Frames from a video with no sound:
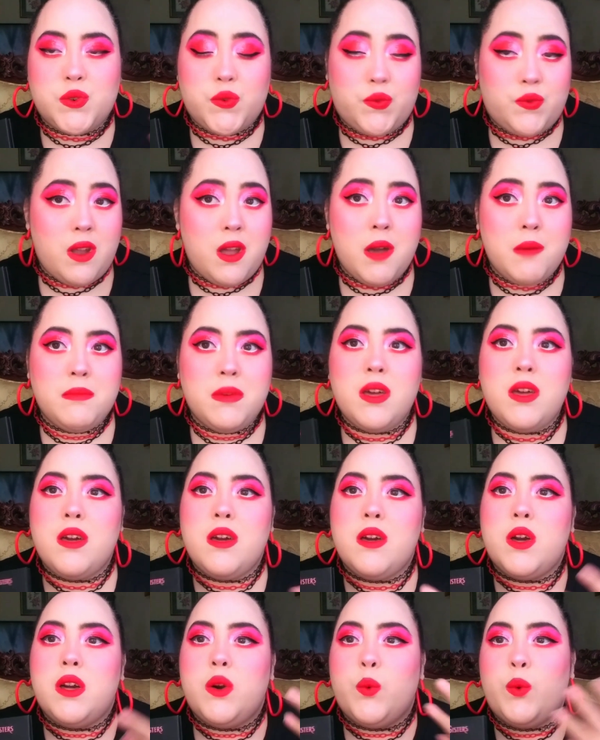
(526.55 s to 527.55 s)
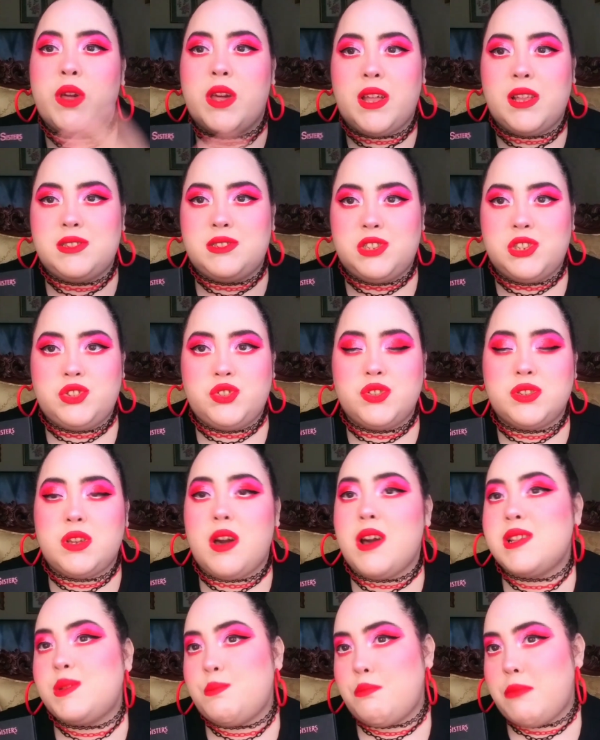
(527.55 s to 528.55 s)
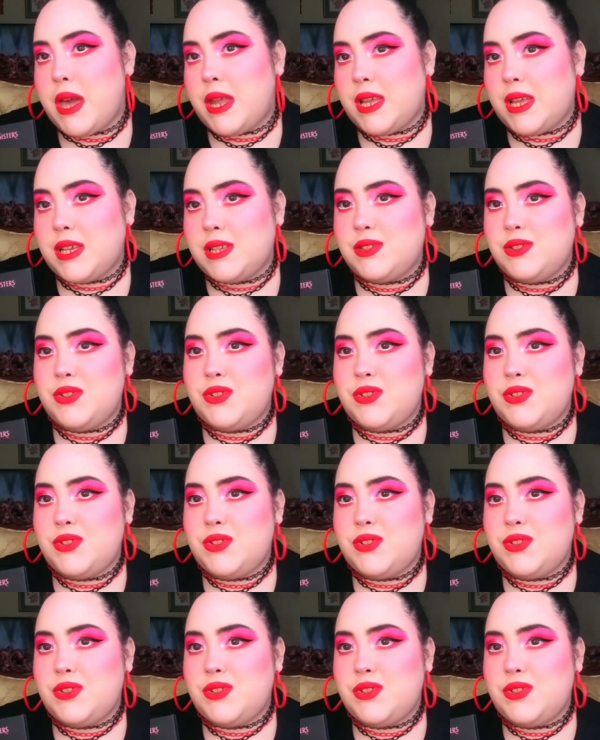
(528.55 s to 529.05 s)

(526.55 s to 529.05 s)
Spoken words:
from Wicked Sisters Cosmetics.